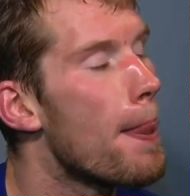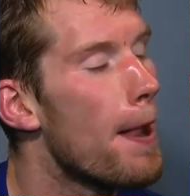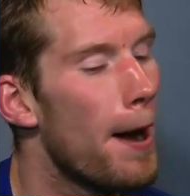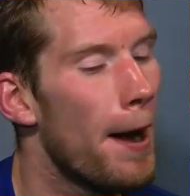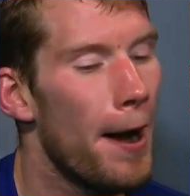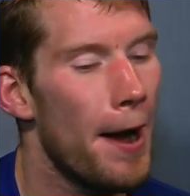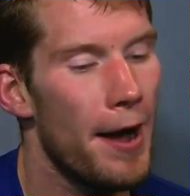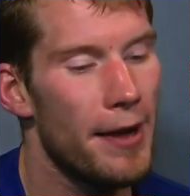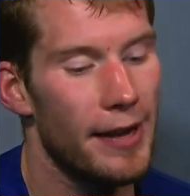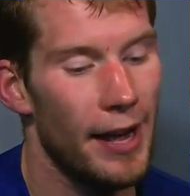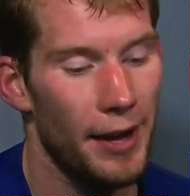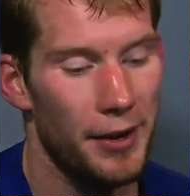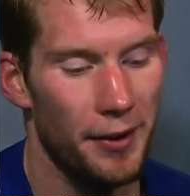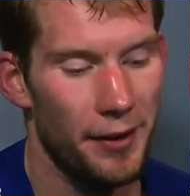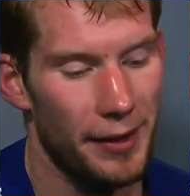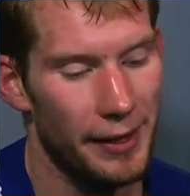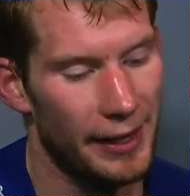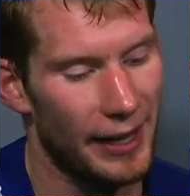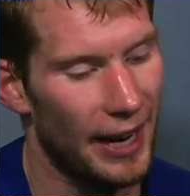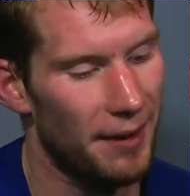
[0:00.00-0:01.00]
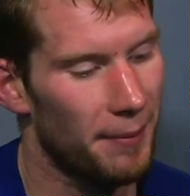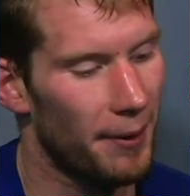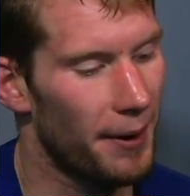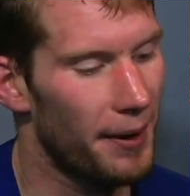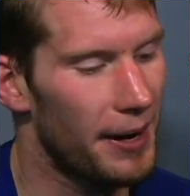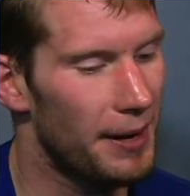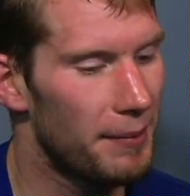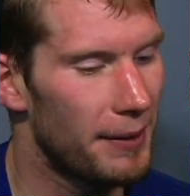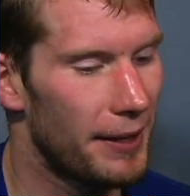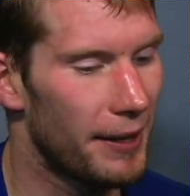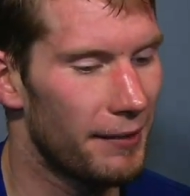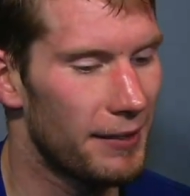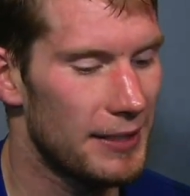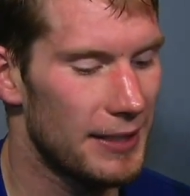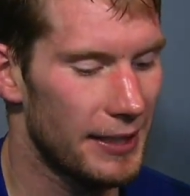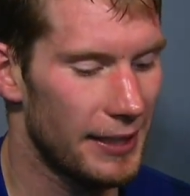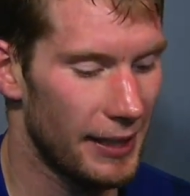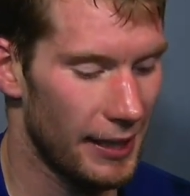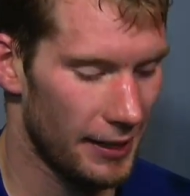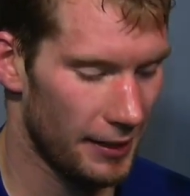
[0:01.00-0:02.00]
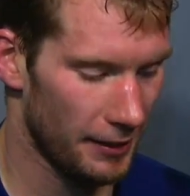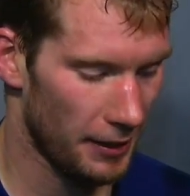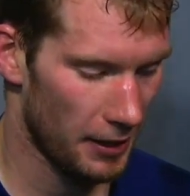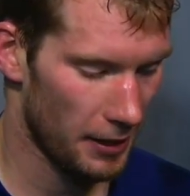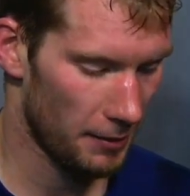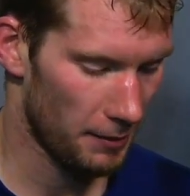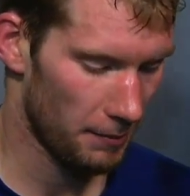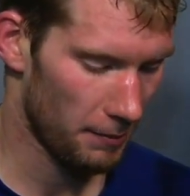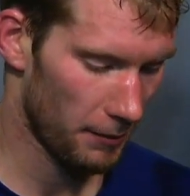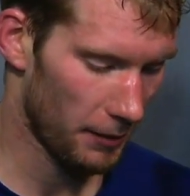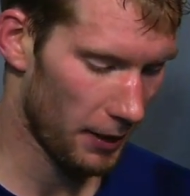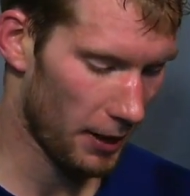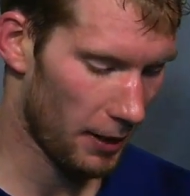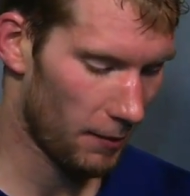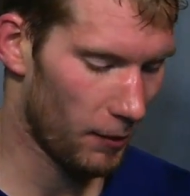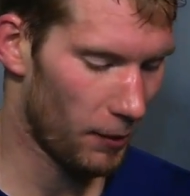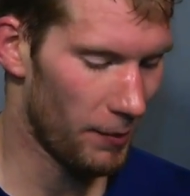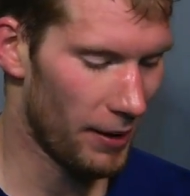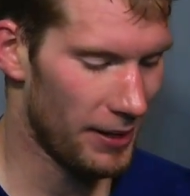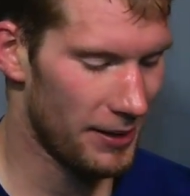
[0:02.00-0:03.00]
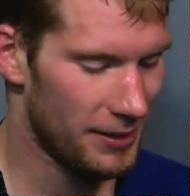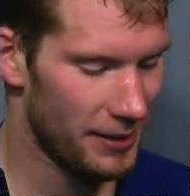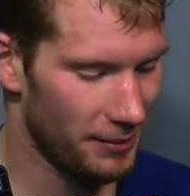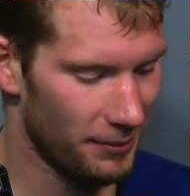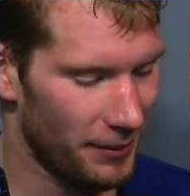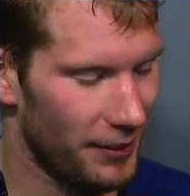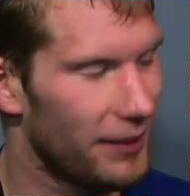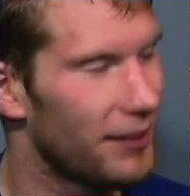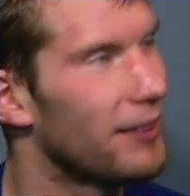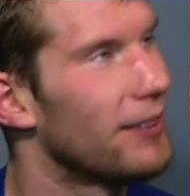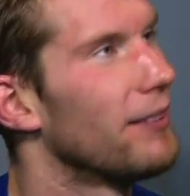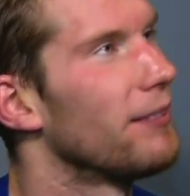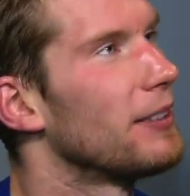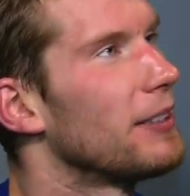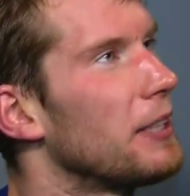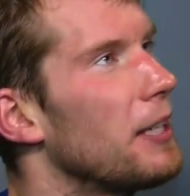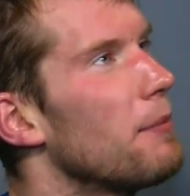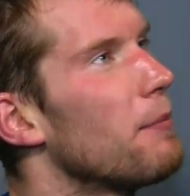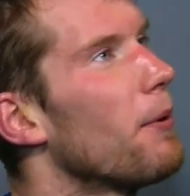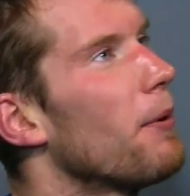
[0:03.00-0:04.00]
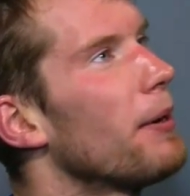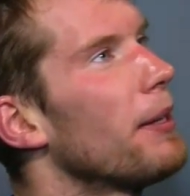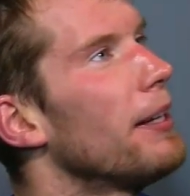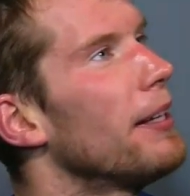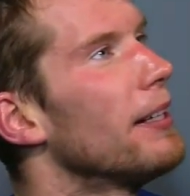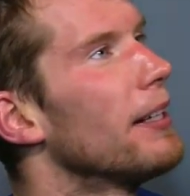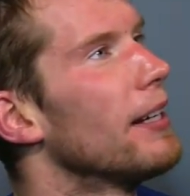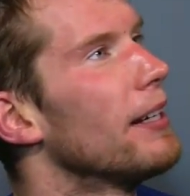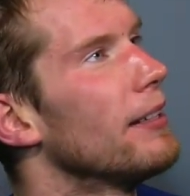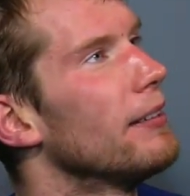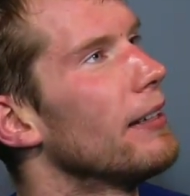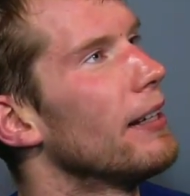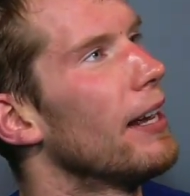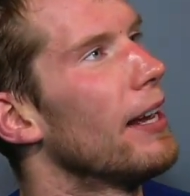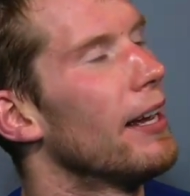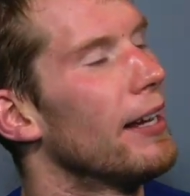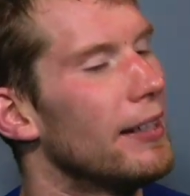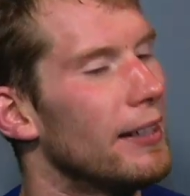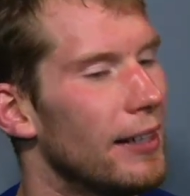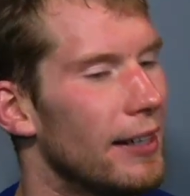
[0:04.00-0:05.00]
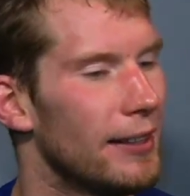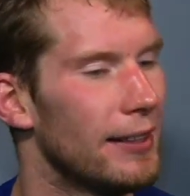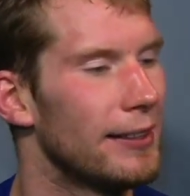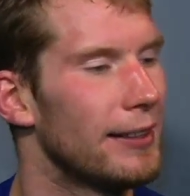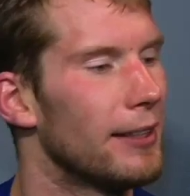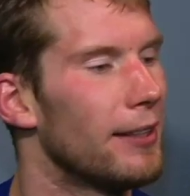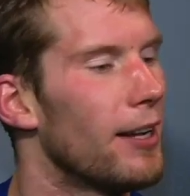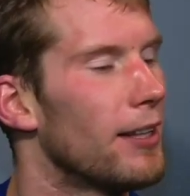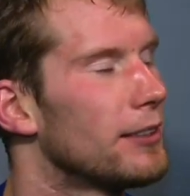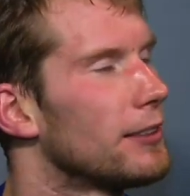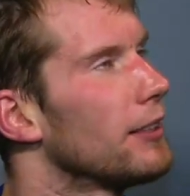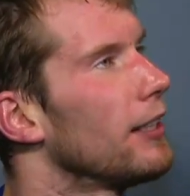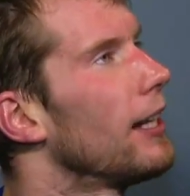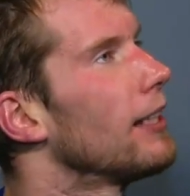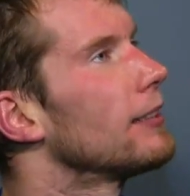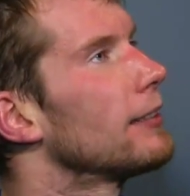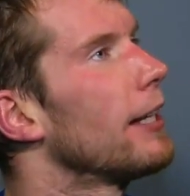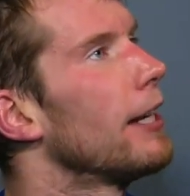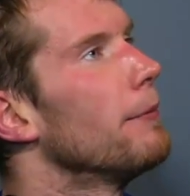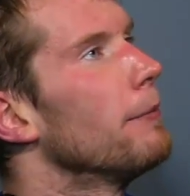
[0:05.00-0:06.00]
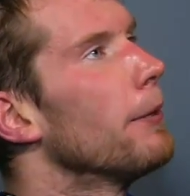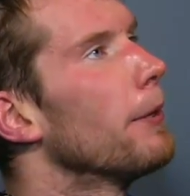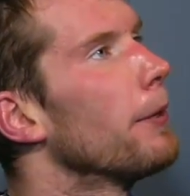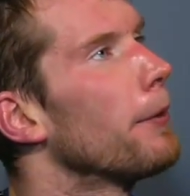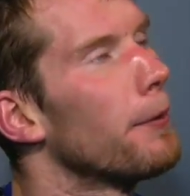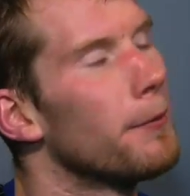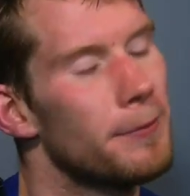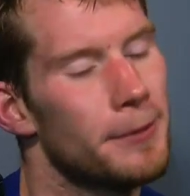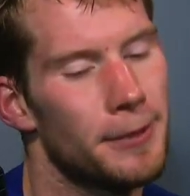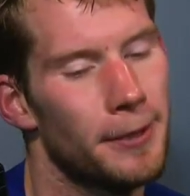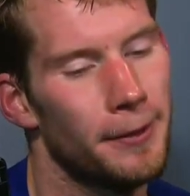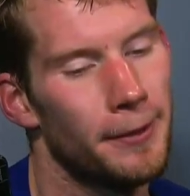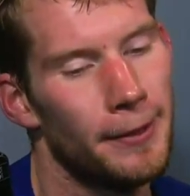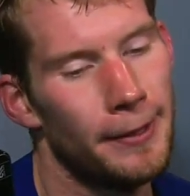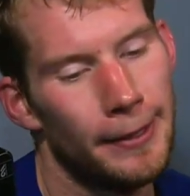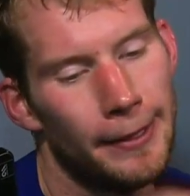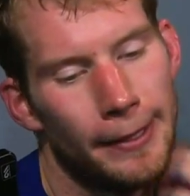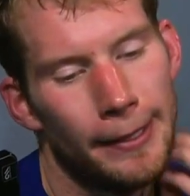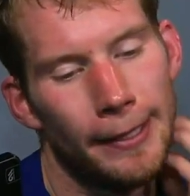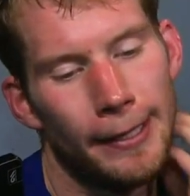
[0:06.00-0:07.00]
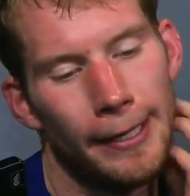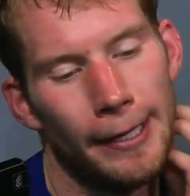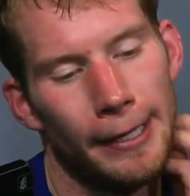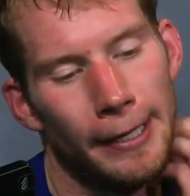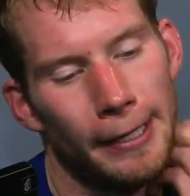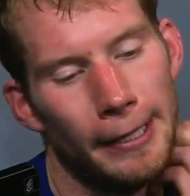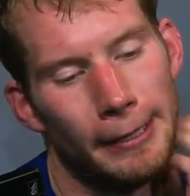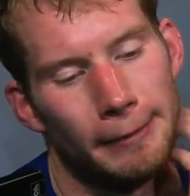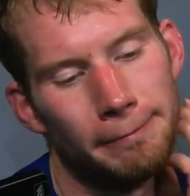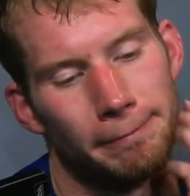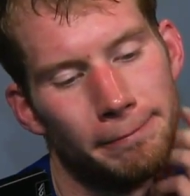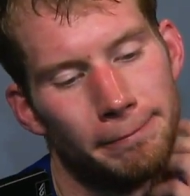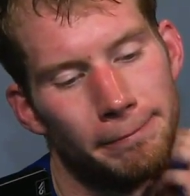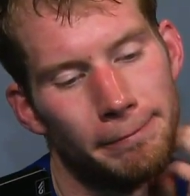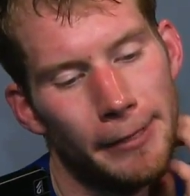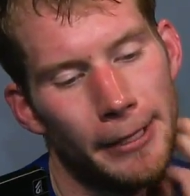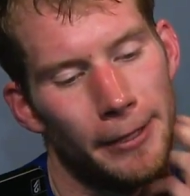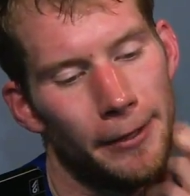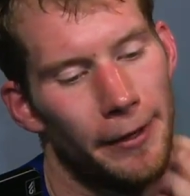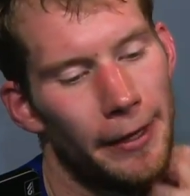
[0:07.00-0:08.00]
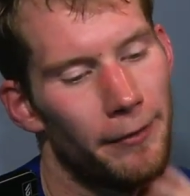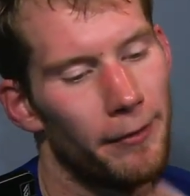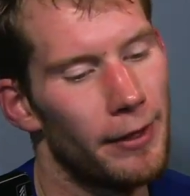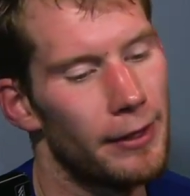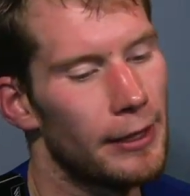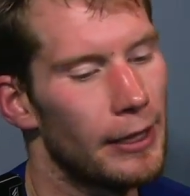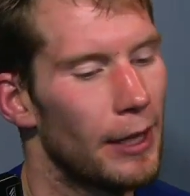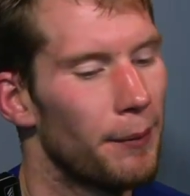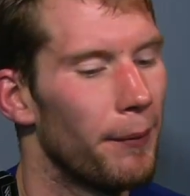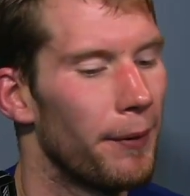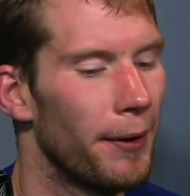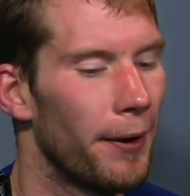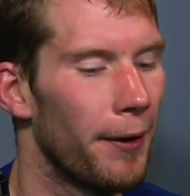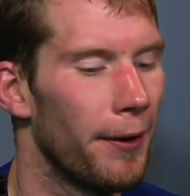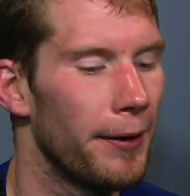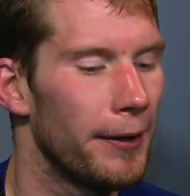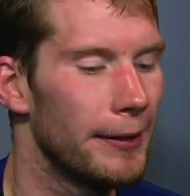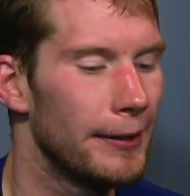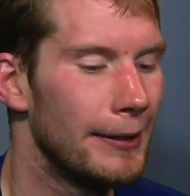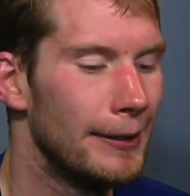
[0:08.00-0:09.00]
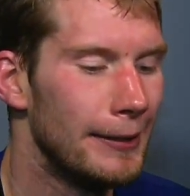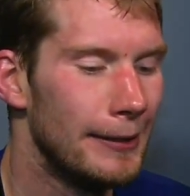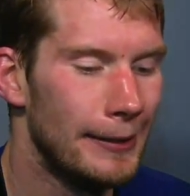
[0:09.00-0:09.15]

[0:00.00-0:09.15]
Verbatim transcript: Uh, yeah, no, they came hard. I mean, obviously, they had a lot of a lot of momentum with the ceremony, and and, and I think they lost their last game here at home, so um, you know they wanted to come out hard, and